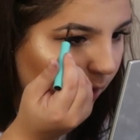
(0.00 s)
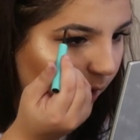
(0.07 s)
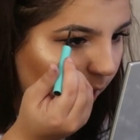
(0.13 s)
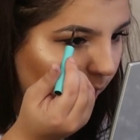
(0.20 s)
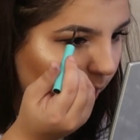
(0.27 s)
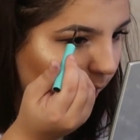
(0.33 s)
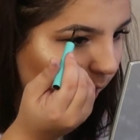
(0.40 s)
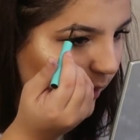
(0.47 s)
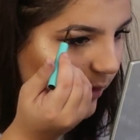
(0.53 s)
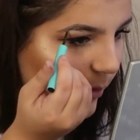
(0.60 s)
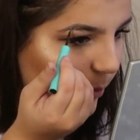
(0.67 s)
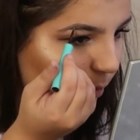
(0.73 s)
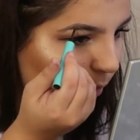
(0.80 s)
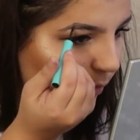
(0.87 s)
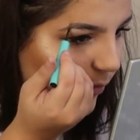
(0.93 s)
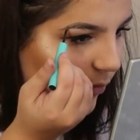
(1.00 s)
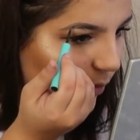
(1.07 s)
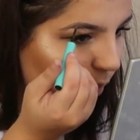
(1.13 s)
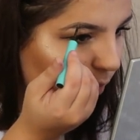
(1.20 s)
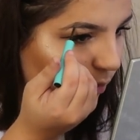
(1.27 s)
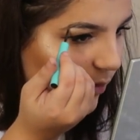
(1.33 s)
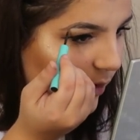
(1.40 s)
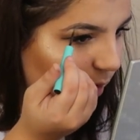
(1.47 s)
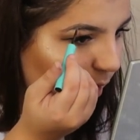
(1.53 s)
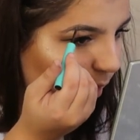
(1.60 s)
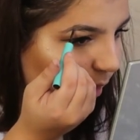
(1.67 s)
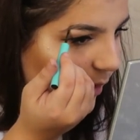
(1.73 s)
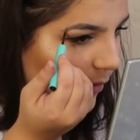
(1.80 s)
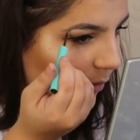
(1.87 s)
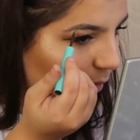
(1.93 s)
I like the precision
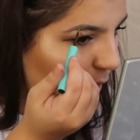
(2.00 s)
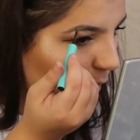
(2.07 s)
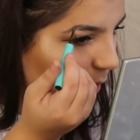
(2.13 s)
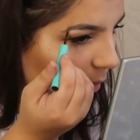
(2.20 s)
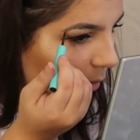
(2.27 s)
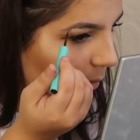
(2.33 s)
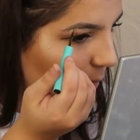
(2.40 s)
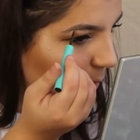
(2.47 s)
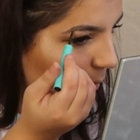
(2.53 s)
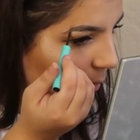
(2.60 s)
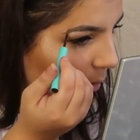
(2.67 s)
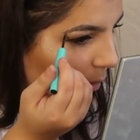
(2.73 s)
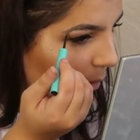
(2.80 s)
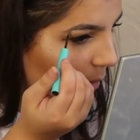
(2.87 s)
it gives you.